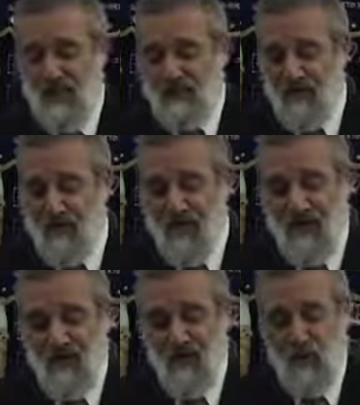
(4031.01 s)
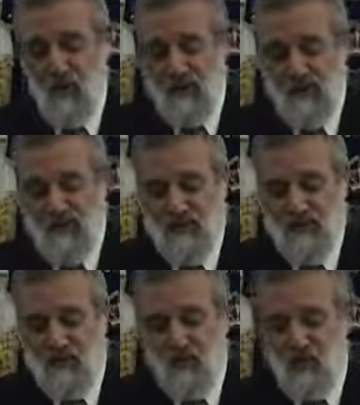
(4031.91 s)
loving, caring ones
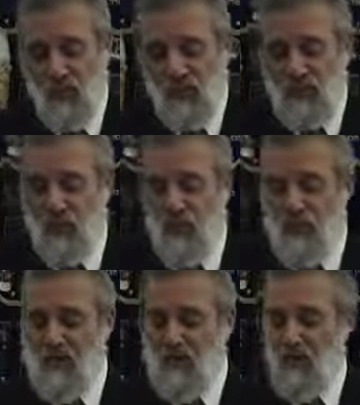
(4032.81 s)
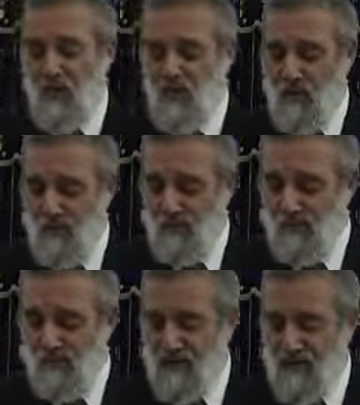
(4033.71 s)
who bring so much to our
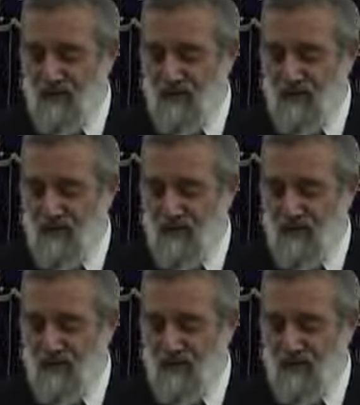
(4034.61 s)
world